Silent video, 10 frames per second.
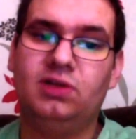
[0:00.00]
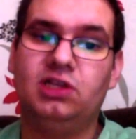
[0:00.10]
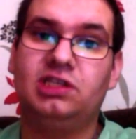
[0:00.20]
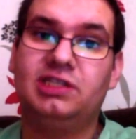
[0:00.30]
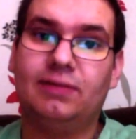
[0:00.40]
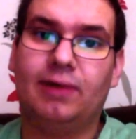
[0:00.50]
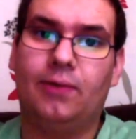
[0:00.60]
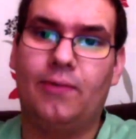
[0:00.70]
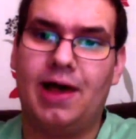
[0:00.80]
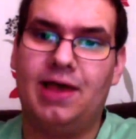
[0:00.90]
you need to accelerate
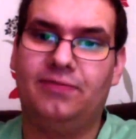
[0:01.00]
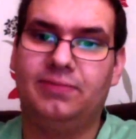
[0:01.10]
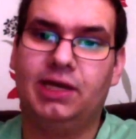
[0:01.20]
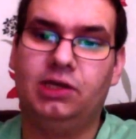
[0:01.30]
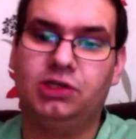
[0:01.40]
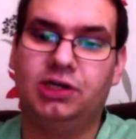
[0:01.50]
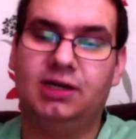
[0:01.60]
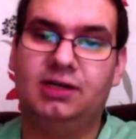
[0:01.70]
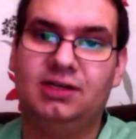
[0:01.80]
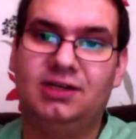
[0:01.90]
away from danger.